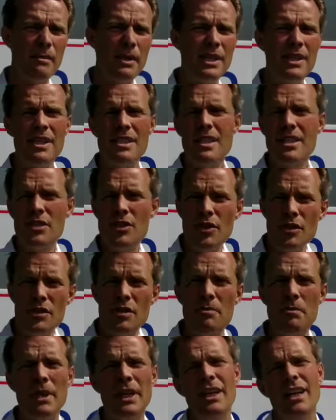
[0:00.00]
and this is just the
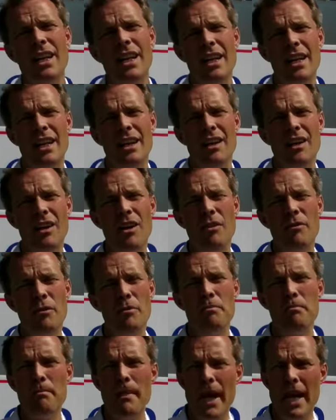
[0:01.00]
beginning of a
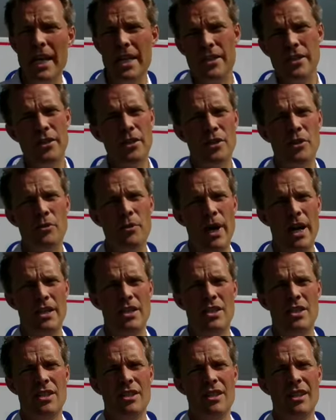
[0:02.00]
major
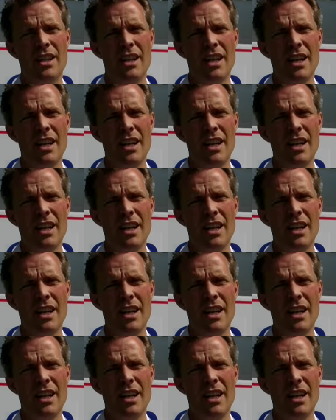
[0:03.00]
correction.